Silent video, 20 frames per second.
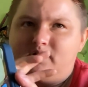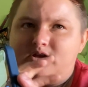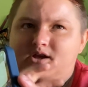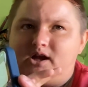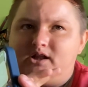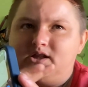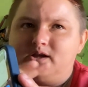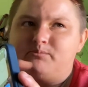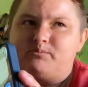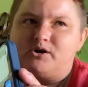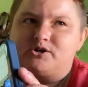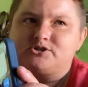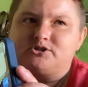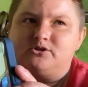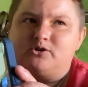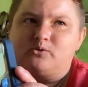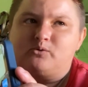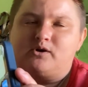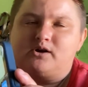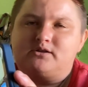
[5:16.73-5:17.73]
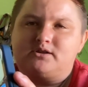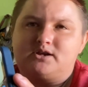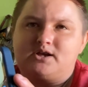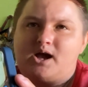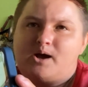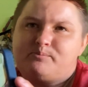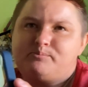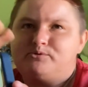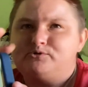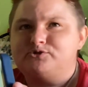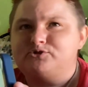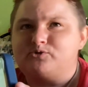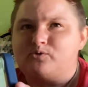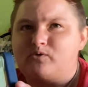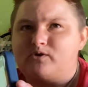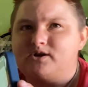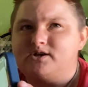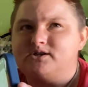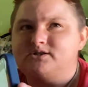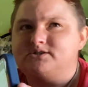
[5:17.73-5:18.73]
Cali, Barcelona, where the Apple
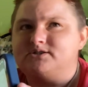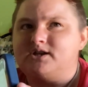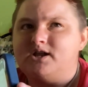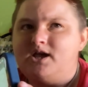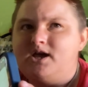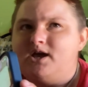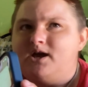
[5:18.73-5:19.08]
store is, and